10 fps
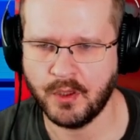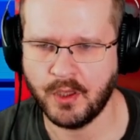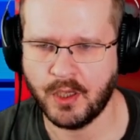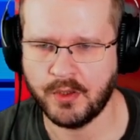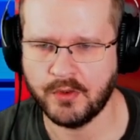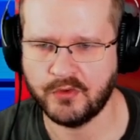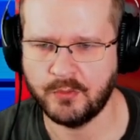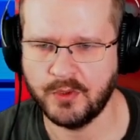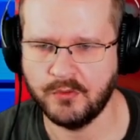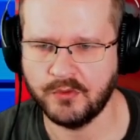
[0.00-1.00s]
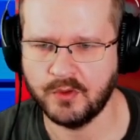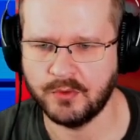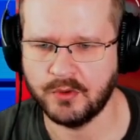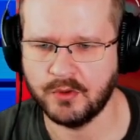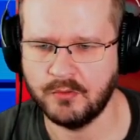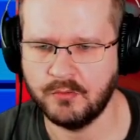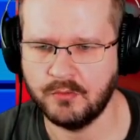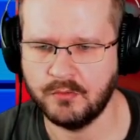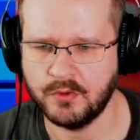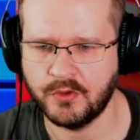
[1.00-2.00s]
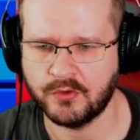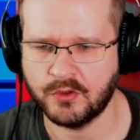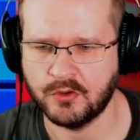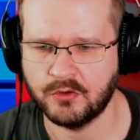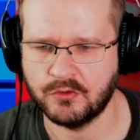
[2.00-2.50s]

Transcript: And the spin of the ball is gonna